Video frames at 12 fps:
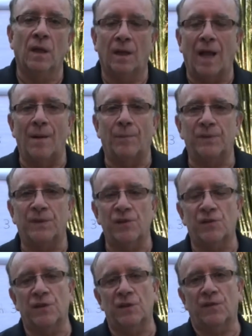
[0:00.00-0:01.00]

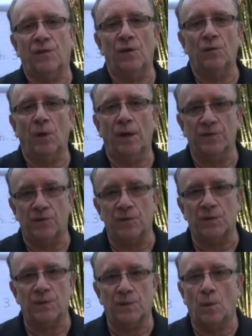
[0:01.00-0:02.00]
Competitions,
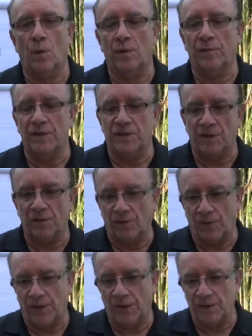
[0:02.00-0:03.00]
fundraisers, all of these
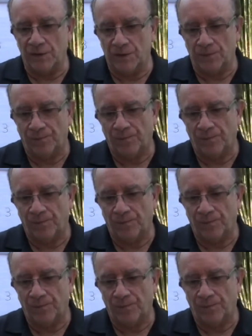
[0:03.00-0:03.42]
different things.